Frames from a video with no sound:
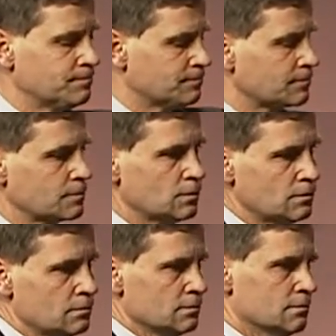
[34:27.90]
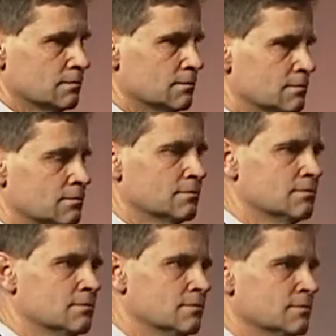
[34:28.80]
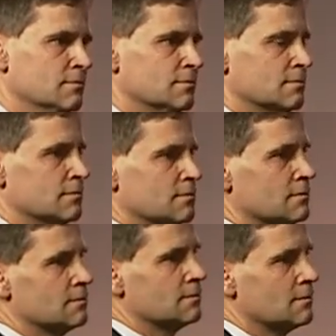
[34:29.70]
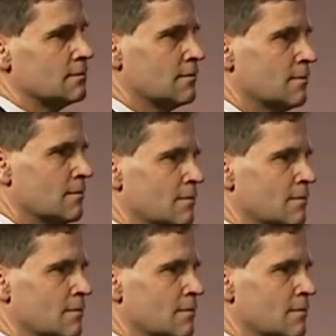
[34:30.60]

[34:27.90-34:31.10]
Nobody speaks.